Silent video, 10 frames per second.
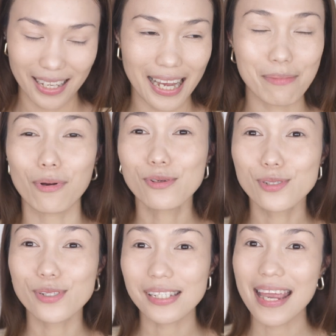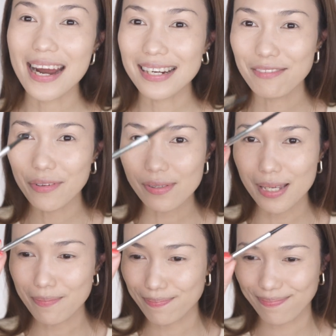I'm also scared of
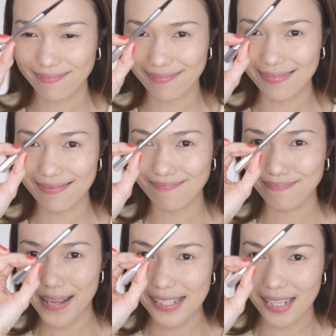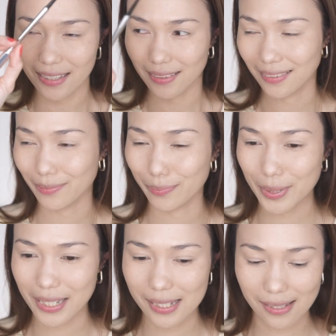using pencil
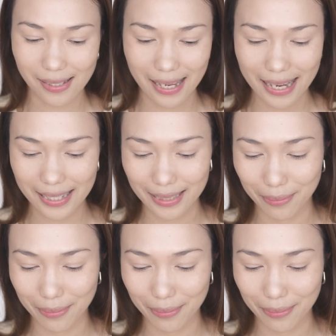because I